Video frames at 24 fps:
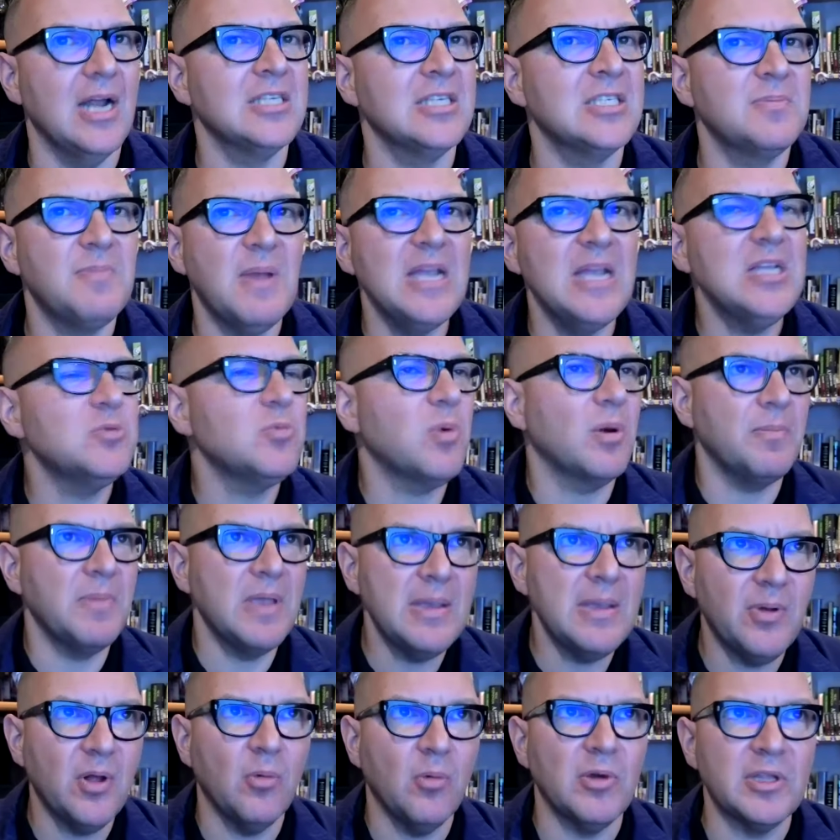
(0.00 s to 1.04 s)
a space where
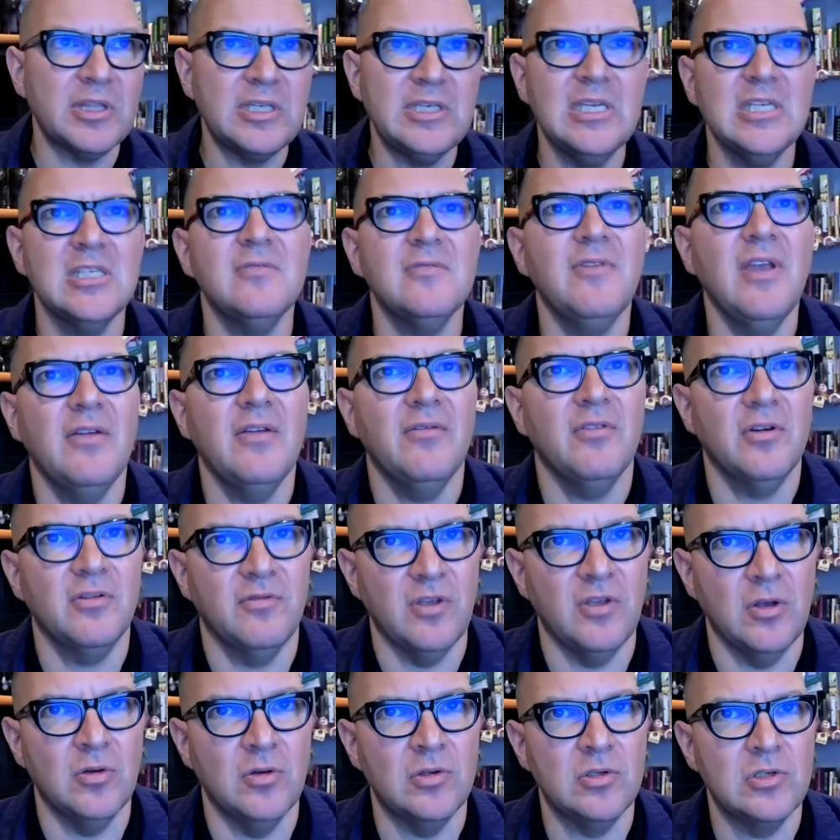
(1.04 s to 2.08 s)
people with disfavored
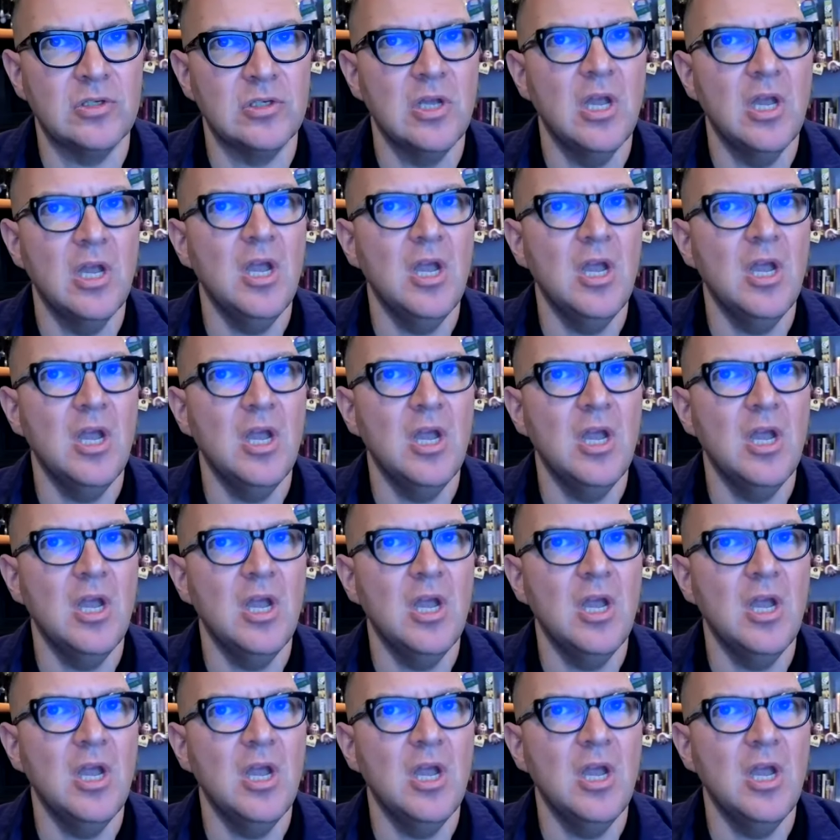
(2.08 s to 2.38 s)
views